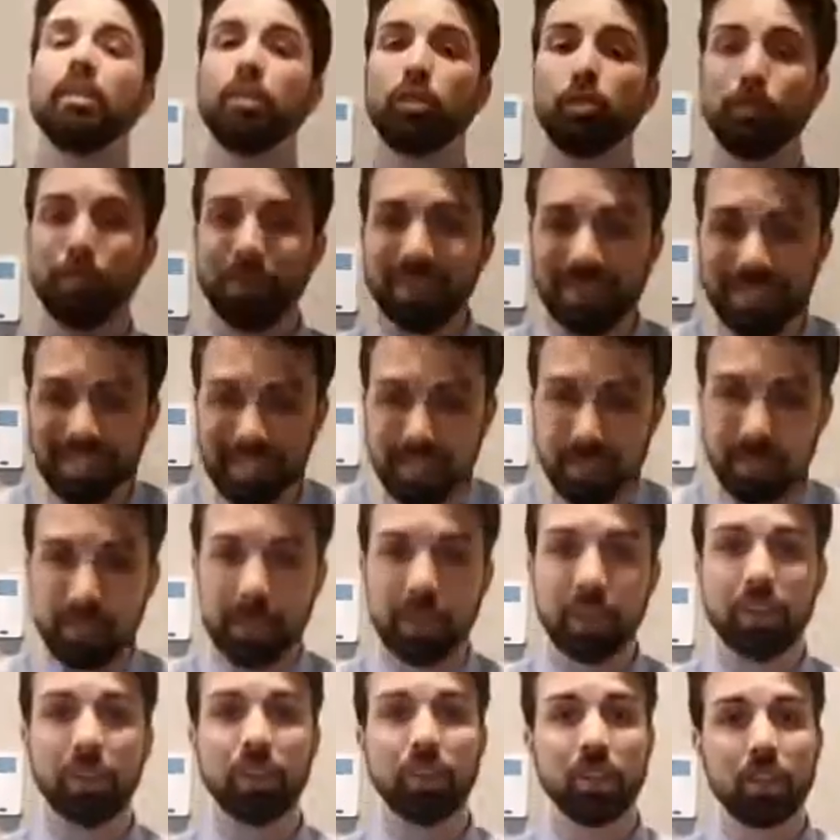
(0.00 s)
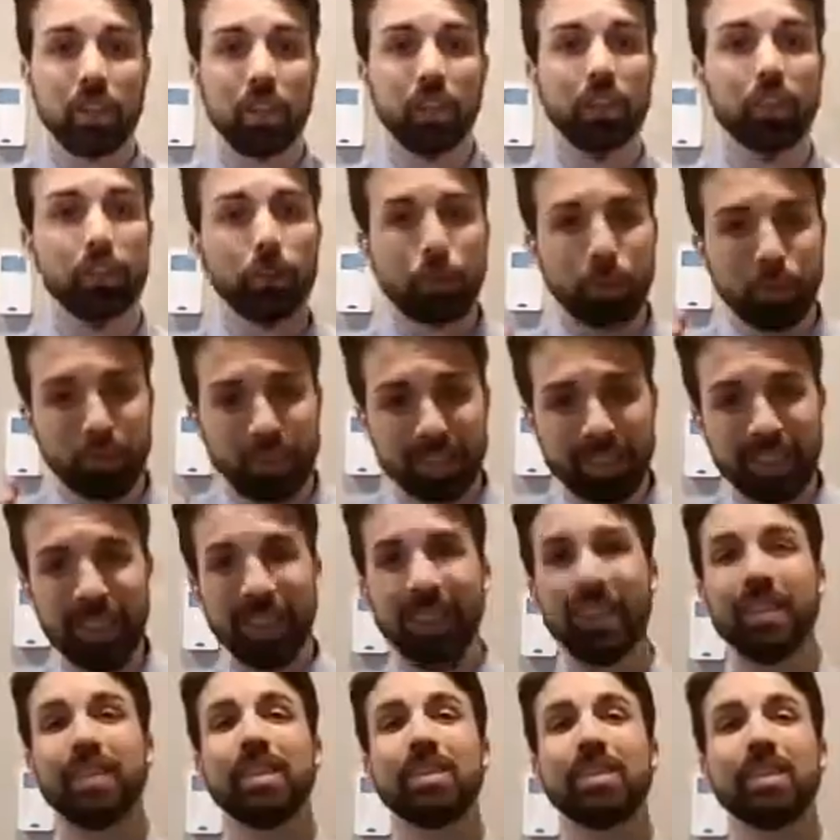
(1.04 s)
Specific, gentle,
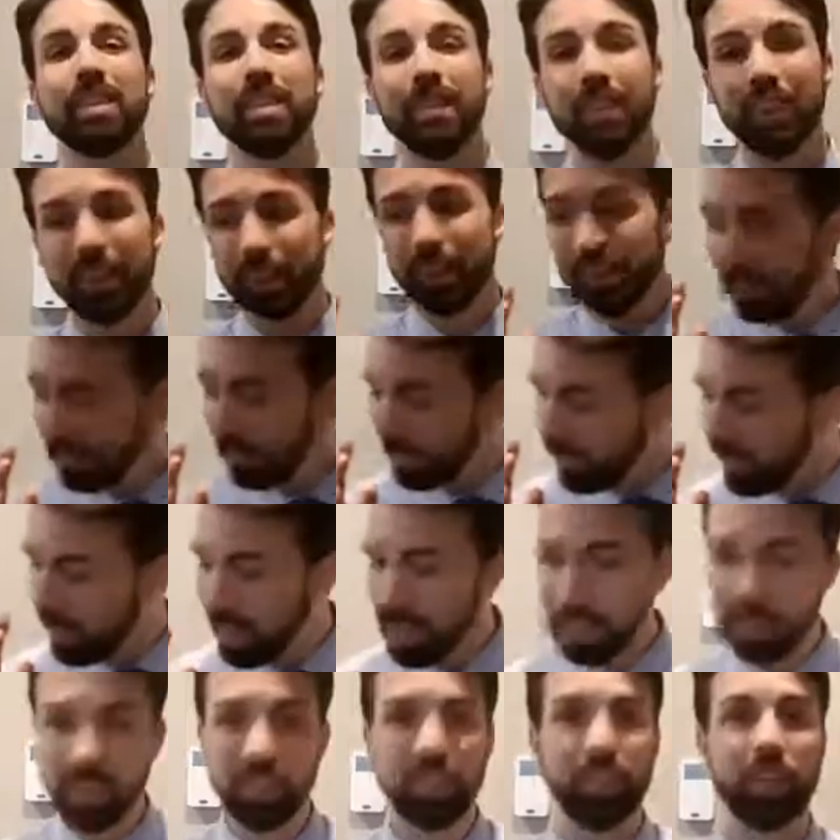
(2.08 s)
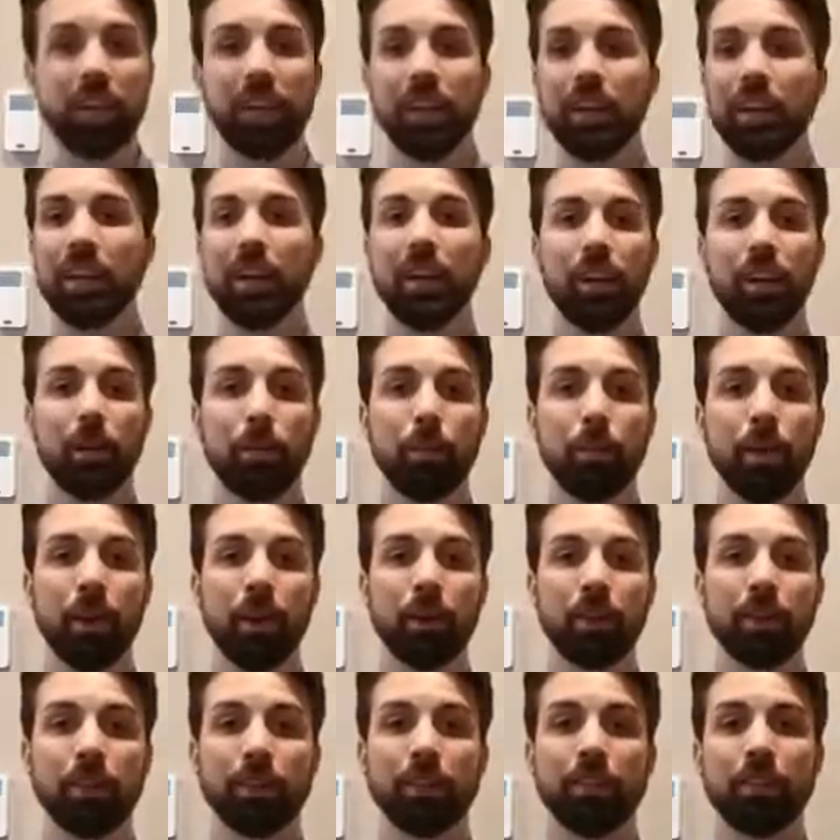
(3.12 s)
precise, educated
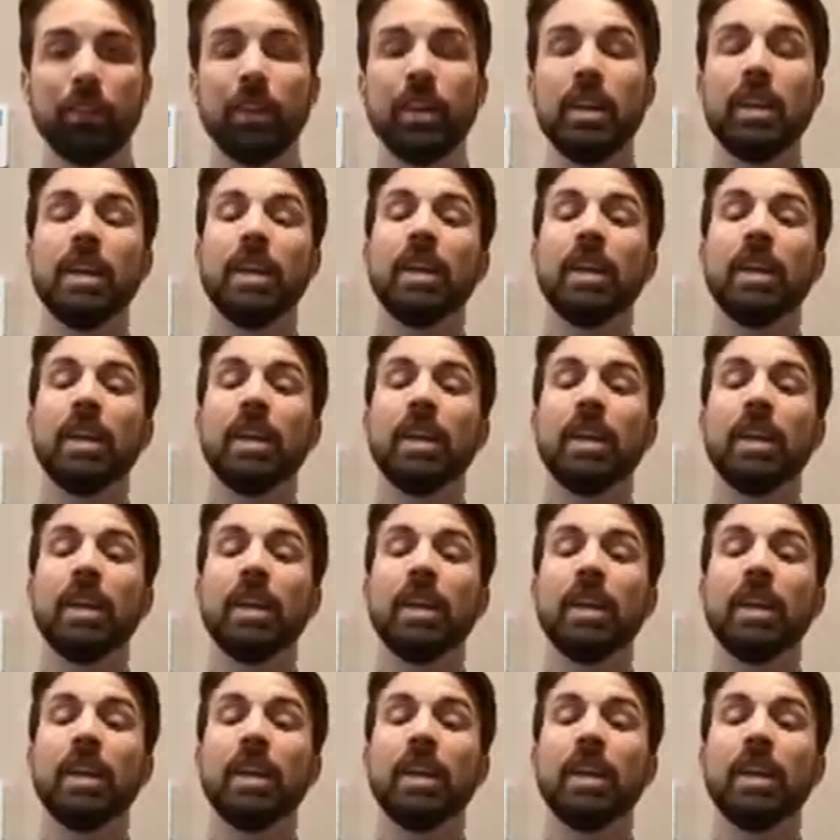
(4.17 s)
chiropractors.